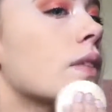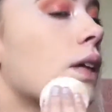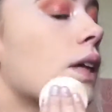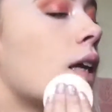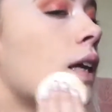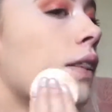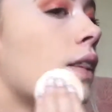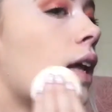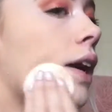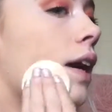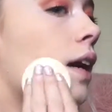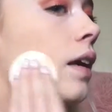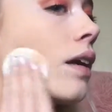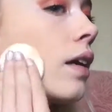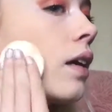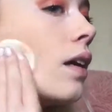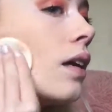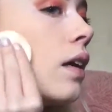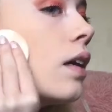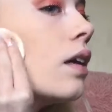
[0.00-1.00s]
And then
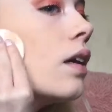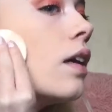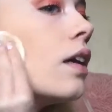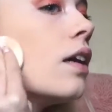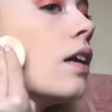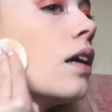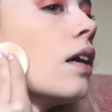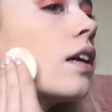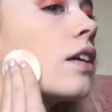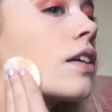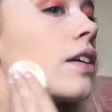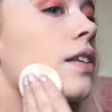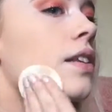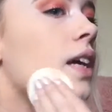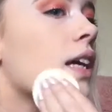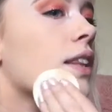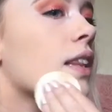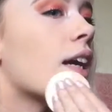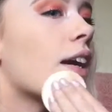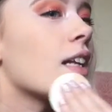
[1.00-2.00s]
I just
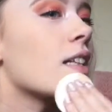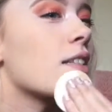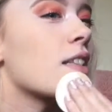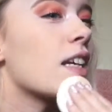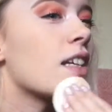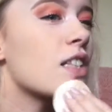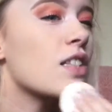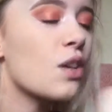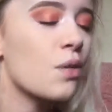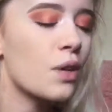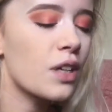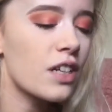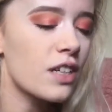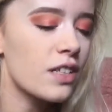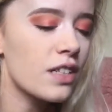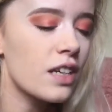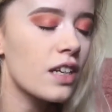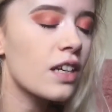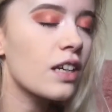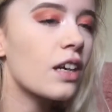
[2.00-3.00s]
let that sit. So we're just
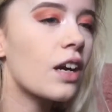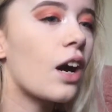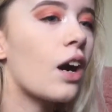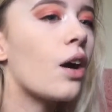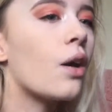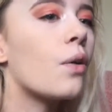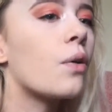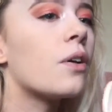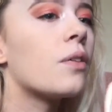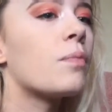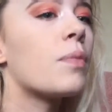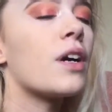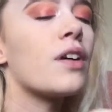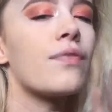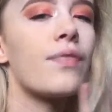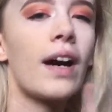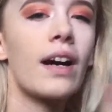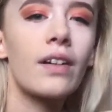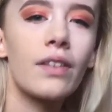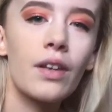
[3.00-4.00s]
gonna go
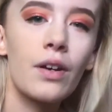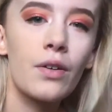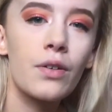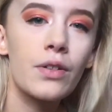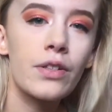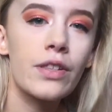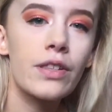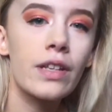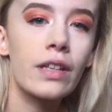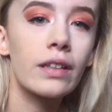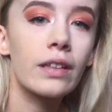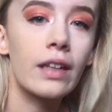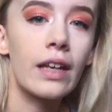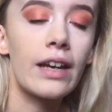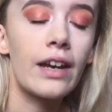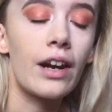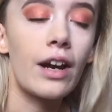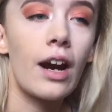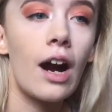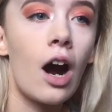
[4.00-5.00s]
perfect those
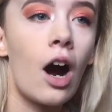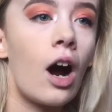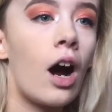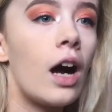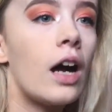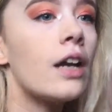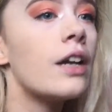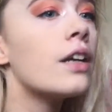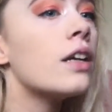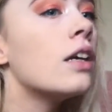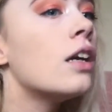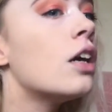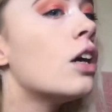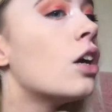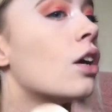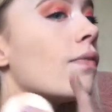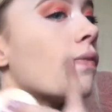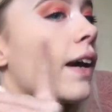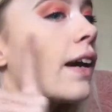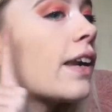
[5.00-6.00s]
later on.
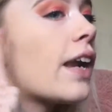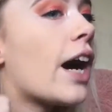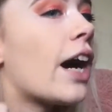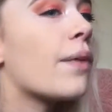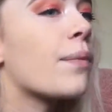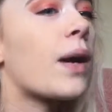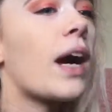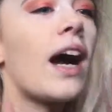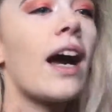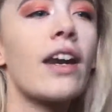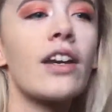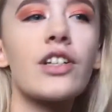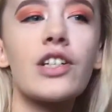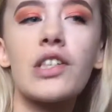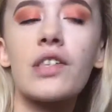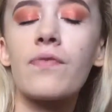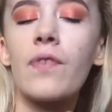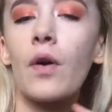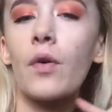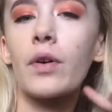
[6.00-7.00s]
Right now I'm kind of
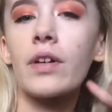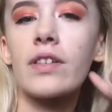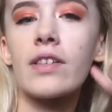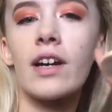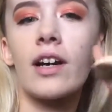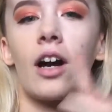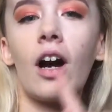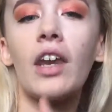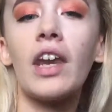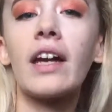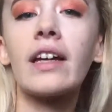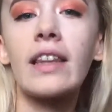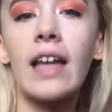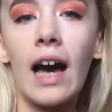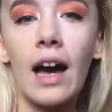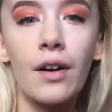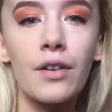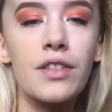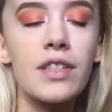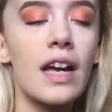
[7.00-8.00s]
just focusing on like
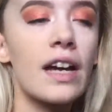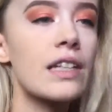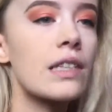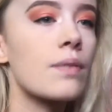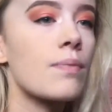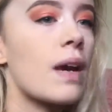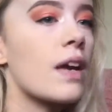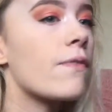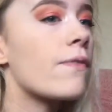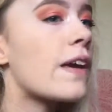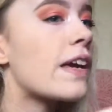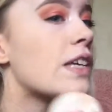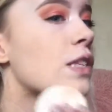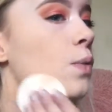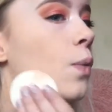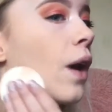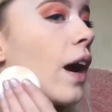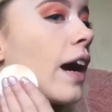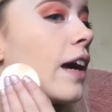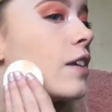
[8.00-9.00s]
the outsides of my face
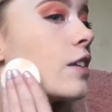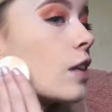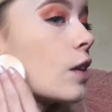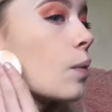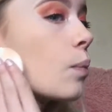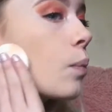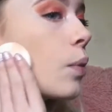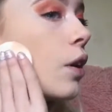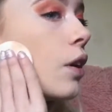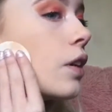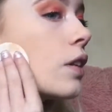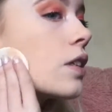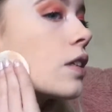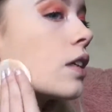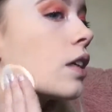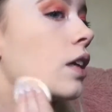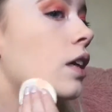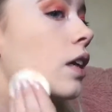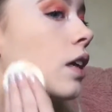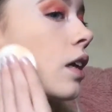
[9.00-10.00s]
where I didn't put
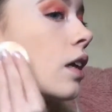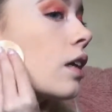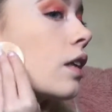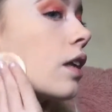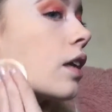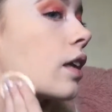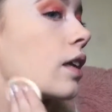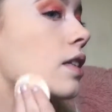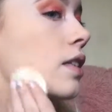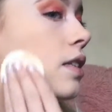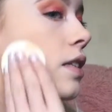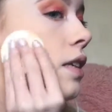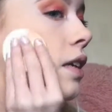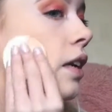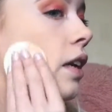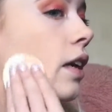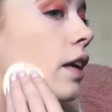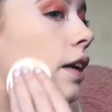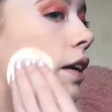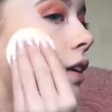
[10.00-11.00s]
the
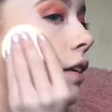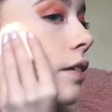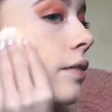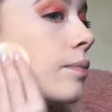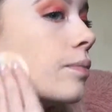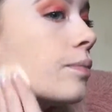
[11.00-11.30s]
concealer.